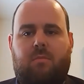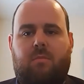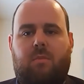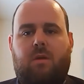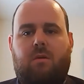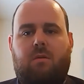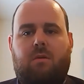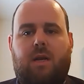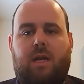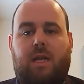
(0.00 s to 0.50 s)

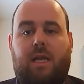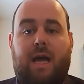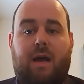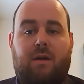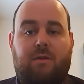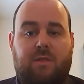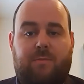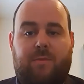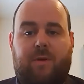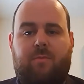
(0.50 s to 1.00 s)
you know, can
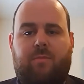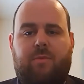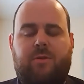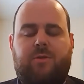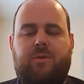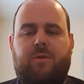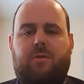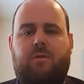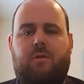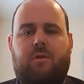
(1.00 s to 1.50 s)
allow someone to
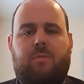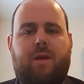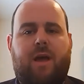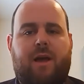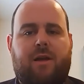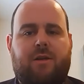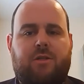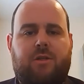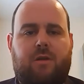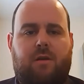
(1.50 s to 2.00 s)
pursue their
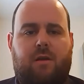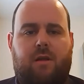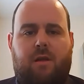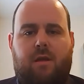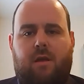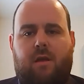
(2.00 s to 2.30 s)
passion.